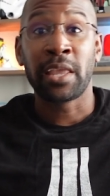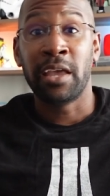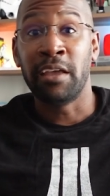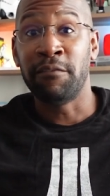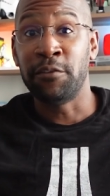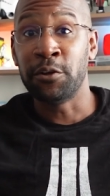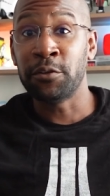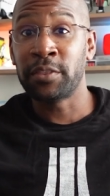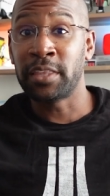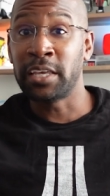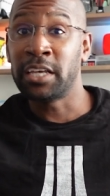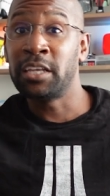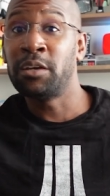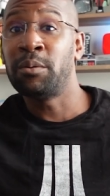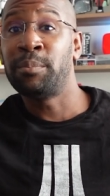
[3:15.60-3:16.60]
If you're
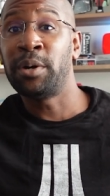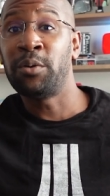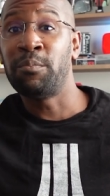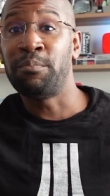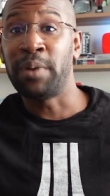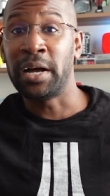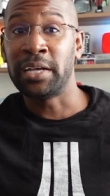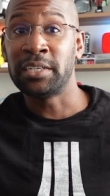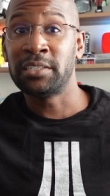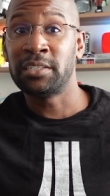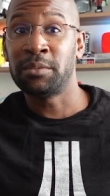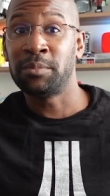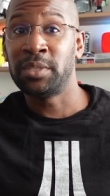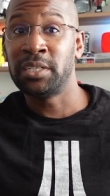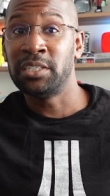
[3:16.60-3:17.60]
thinking about buying
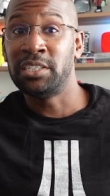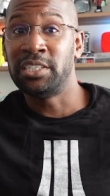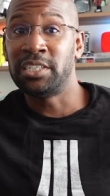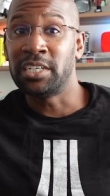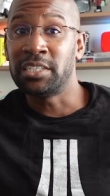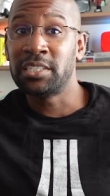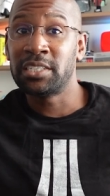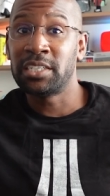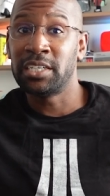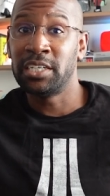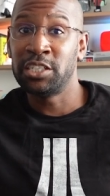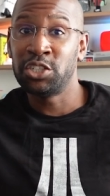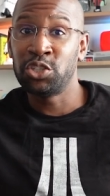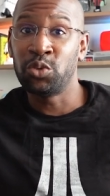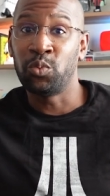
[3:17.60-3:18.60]
something just to
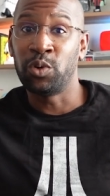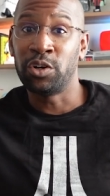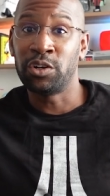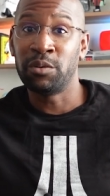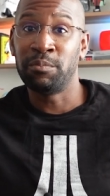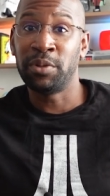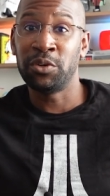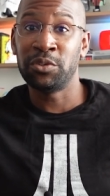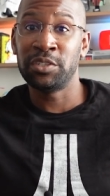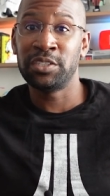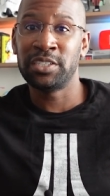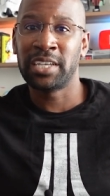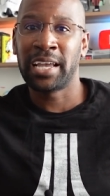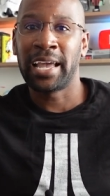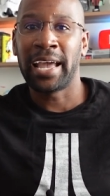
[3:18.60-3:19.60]
hit your welcome
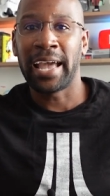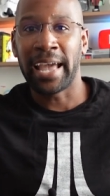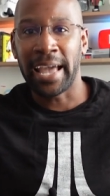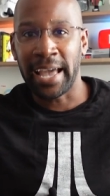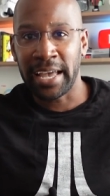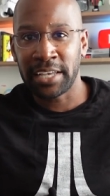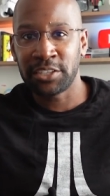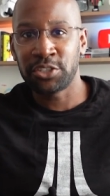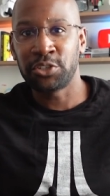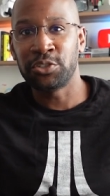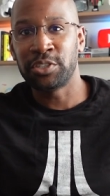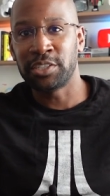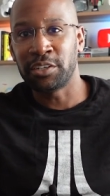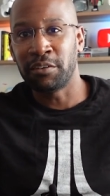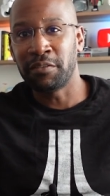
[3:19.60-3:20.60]
bonus, ask
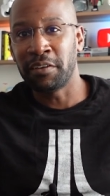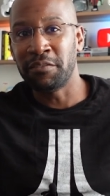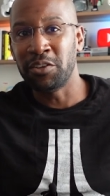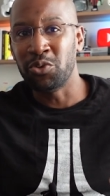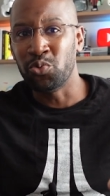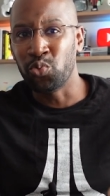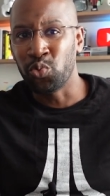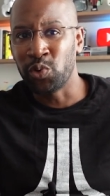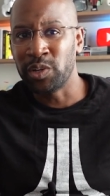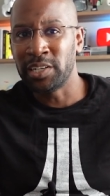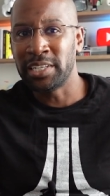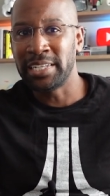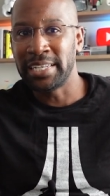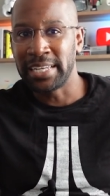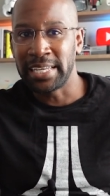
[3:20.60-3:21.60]
yourself if you
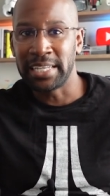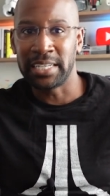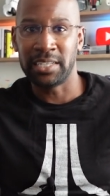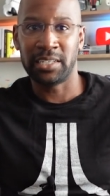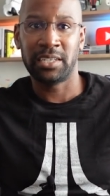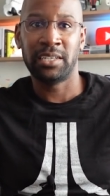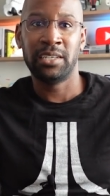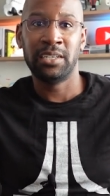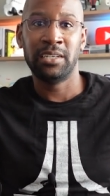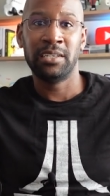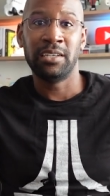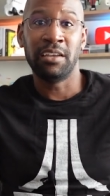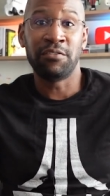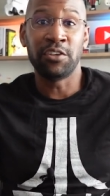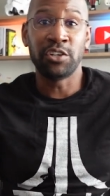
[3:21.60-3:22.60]
really need it.
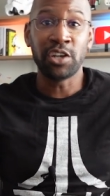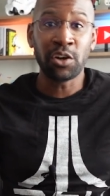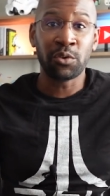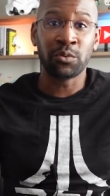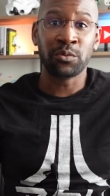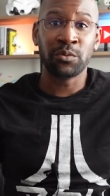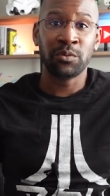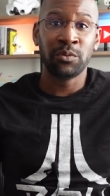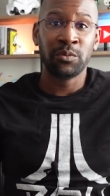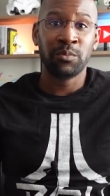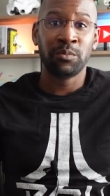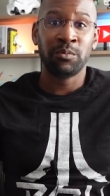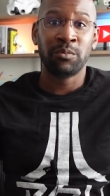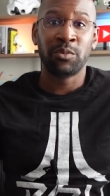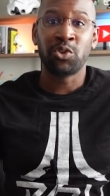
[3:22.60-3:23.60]
If you don't,
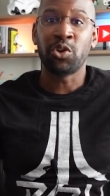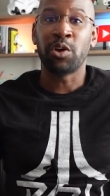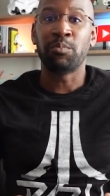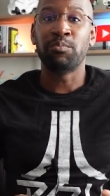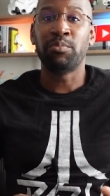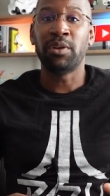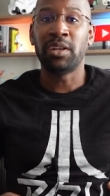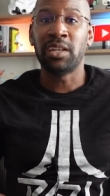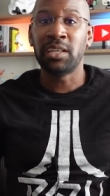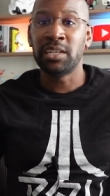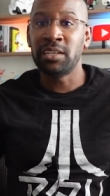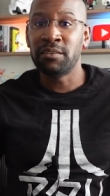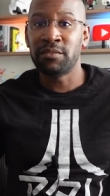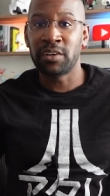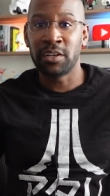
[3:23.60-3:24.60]
there are
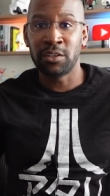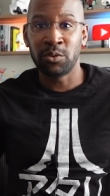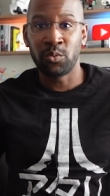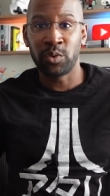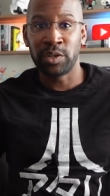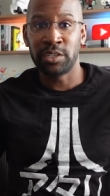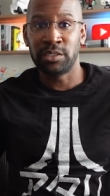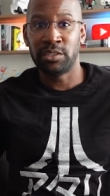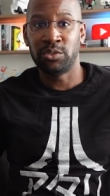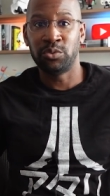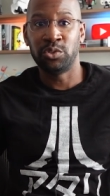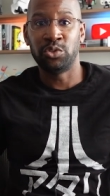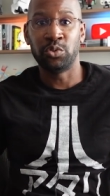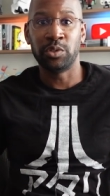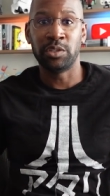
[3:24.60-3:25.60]
plenty of other ways to
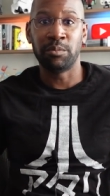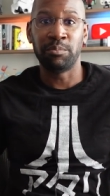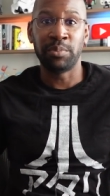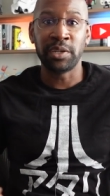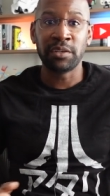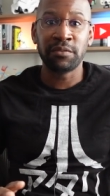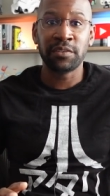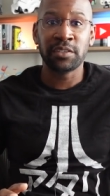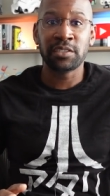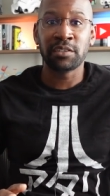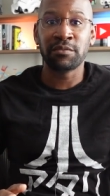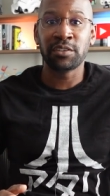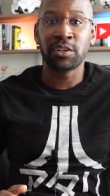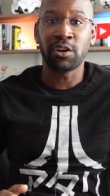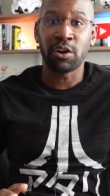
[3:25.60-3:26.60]
enjoy the benefits
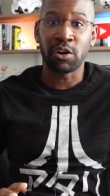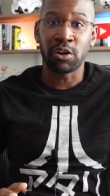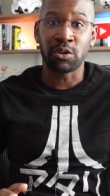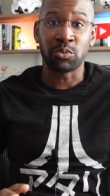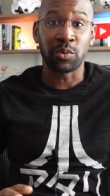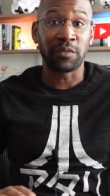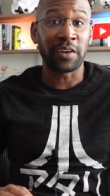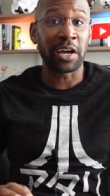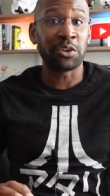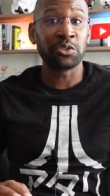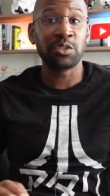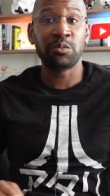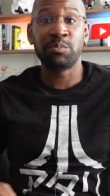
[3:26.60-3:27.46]
of the card without